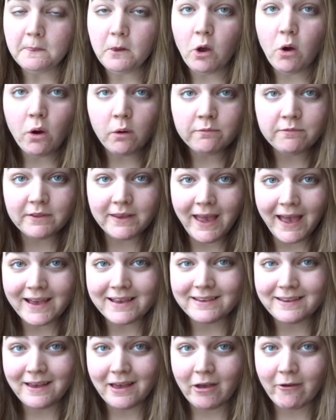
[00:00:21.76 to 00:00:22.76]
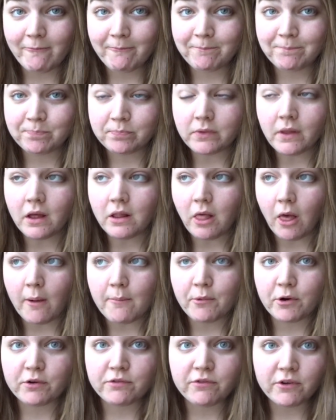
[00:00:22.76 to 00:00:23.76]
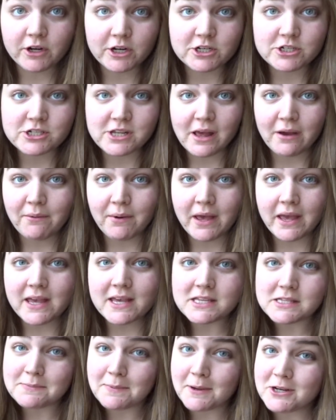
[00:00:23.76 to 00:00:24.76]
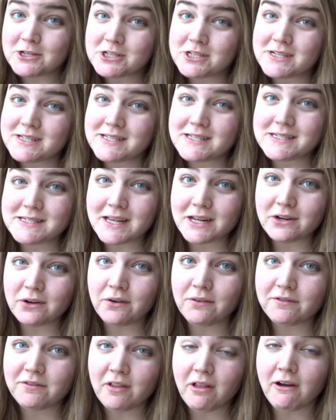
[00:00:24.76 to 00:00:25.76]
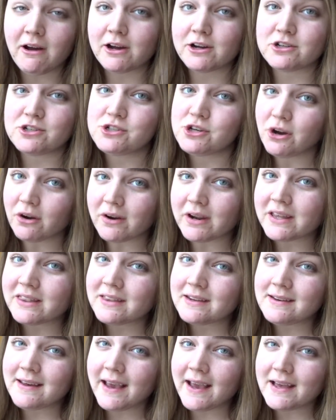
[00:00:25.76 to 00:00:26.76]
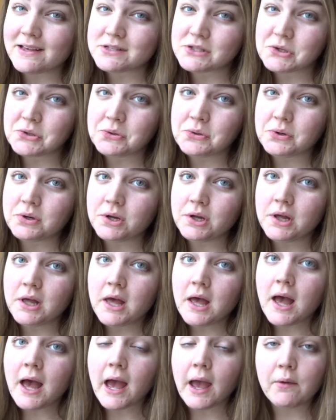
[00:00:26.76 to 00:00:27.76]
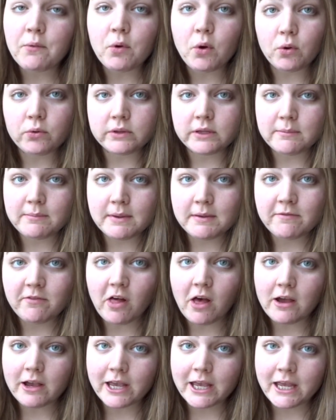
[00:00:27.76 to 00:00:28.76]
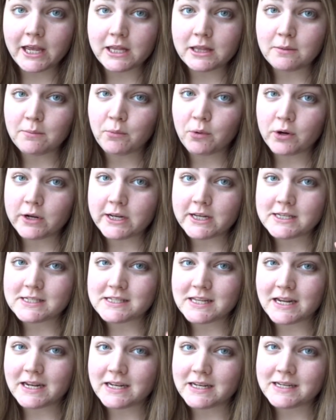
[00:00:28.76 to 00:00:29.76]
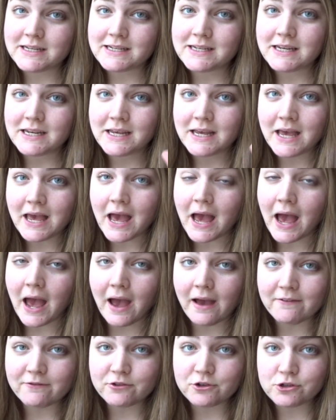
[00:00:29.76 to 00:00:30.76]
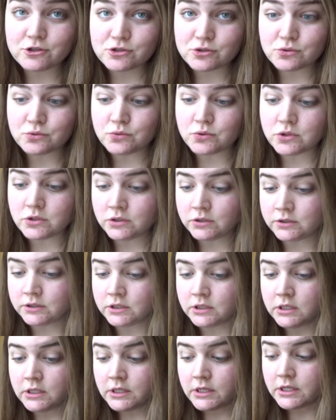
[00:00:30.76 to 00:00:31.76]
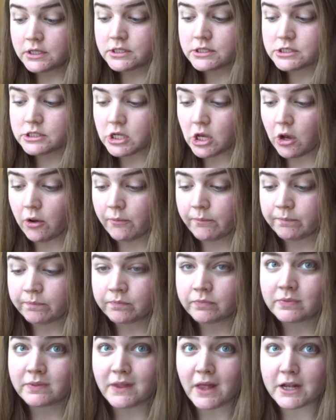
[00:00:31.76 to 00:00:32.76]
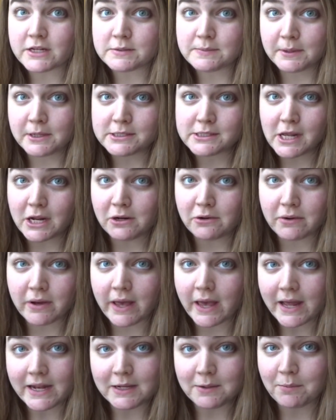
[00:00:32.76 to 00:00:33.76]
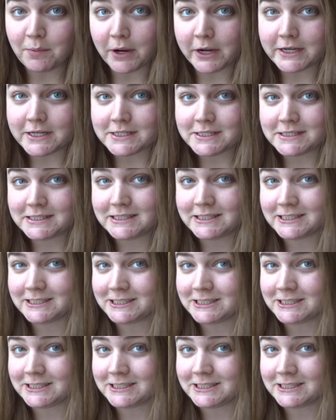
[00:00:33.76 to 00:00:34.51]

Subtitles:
hopefully I can get a lot more footage that way, especially since I don't vlog during the day at school. I will only be vlogging in the mornings and after school, so that's because I don't get any breaks. So